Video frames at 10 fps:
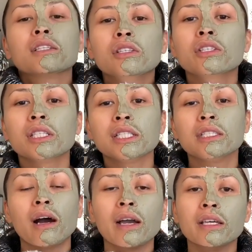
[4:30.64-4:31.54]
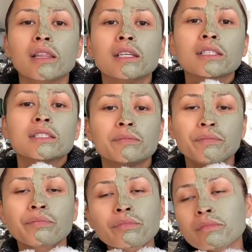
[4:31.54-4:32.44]
could literally die in this.
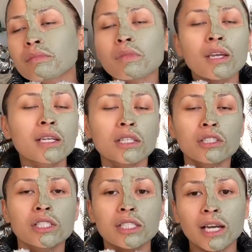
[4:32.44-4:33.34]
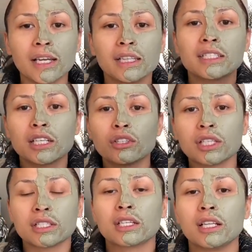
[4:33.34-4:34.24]
And
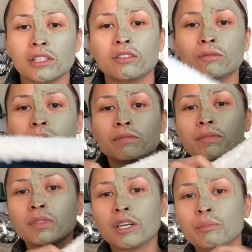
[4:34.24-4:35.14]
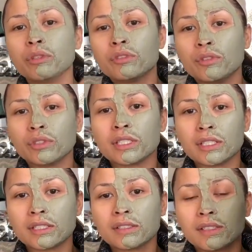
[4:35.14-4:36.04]
look at this color. How beautiful is
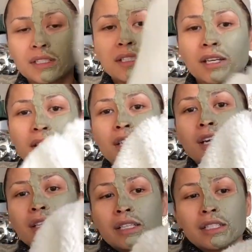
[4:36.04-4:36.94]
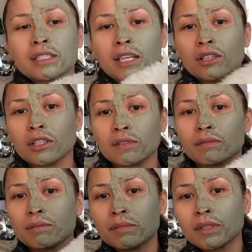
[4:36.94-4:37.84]
this? And then on the inside, look,
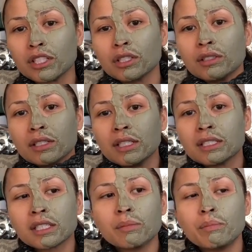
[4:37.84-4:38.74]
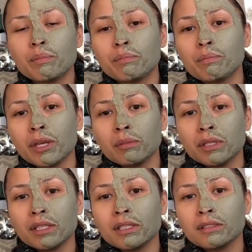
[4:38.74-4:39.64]
like it's like a
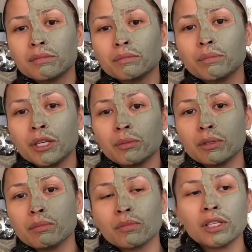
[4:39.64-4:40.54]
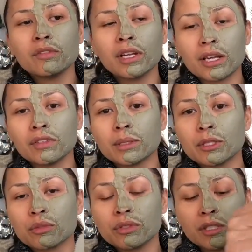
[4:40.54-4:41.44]
baby. Even every time
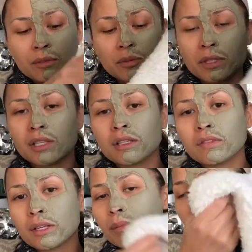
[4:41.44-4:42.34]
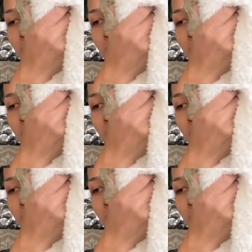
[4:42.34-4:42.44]
I squeeze it, it makes me think of like my